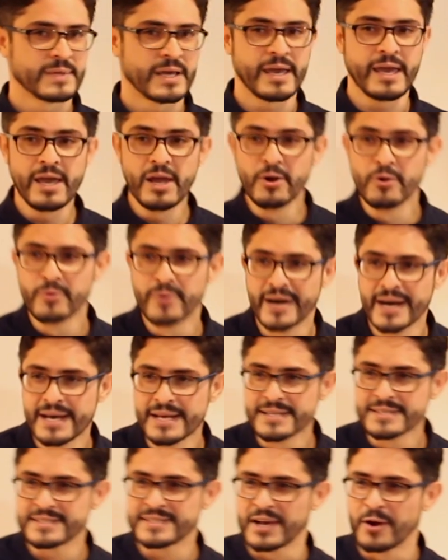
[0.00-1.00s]
He
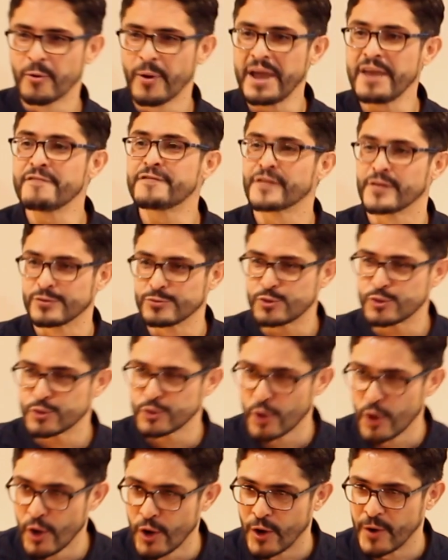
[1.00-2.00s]
runs away from
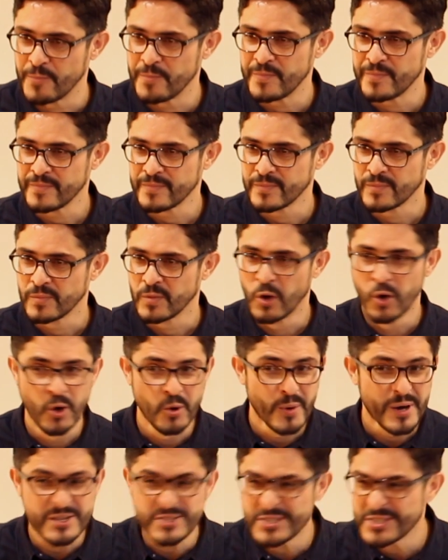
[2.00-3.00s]
Saul, who
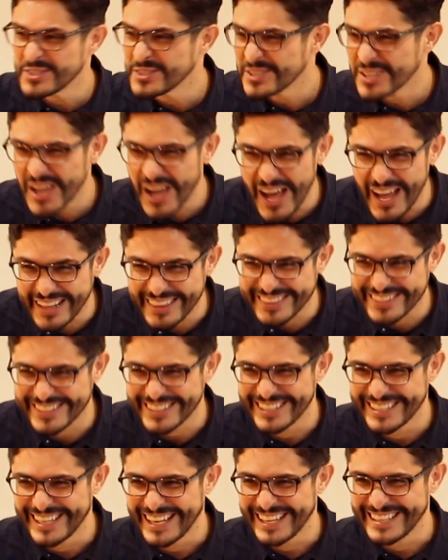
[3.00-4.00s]
was not
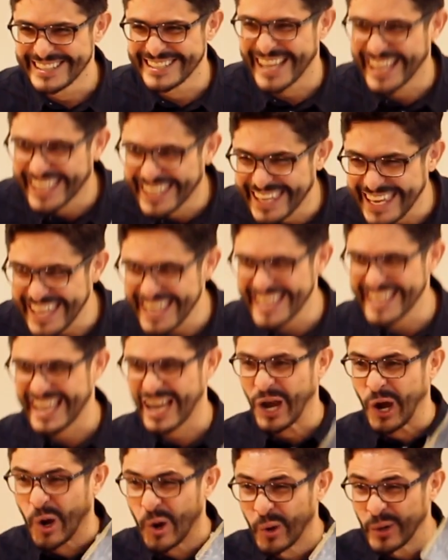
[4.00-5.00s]
the king
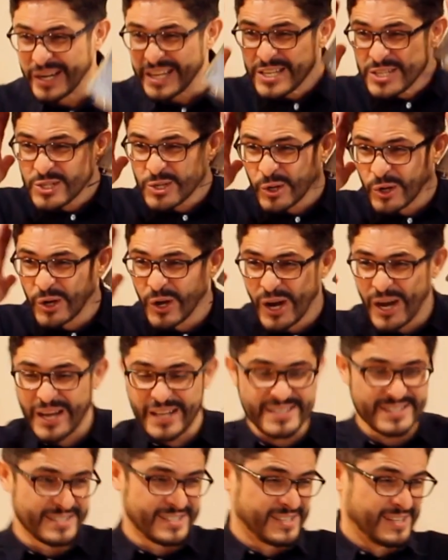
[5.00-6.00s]
according to
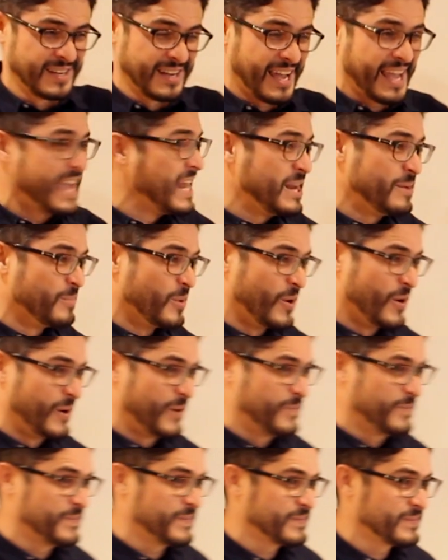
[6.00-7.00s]
God
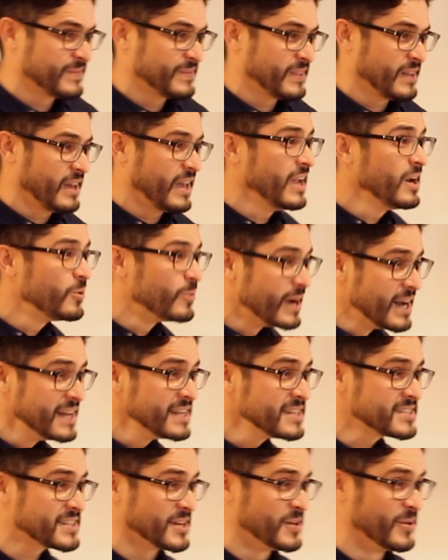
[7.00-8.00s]
anymore. He
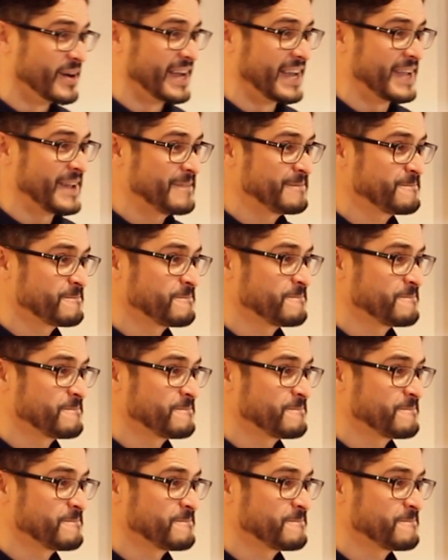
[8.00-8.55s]
runs away.